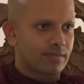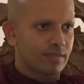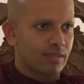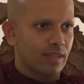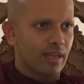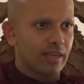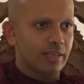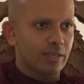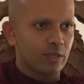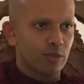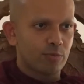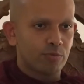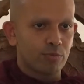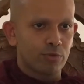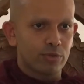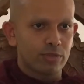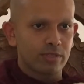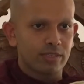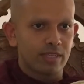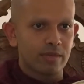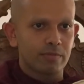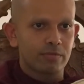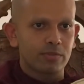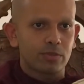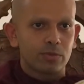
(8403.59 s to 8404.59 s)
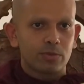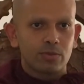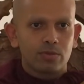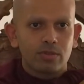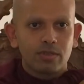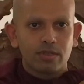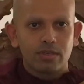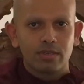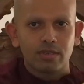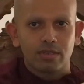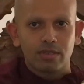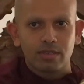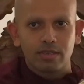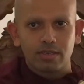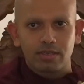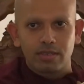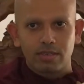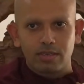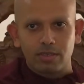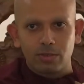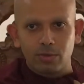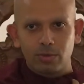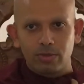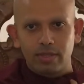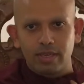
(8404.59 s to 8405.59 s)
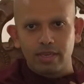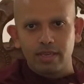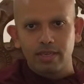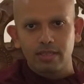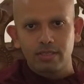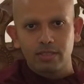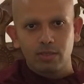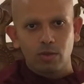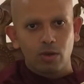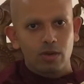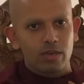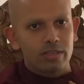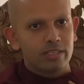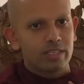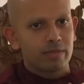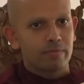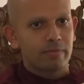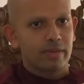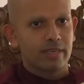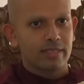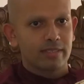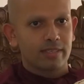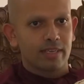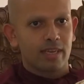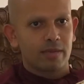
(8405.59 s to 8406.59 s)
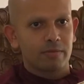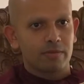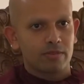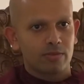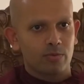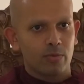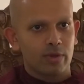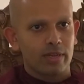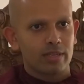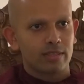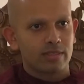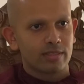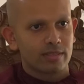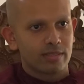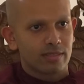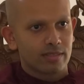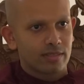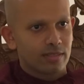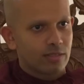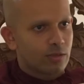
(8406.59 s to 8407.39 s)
Like you push them to do their scholarship exams well.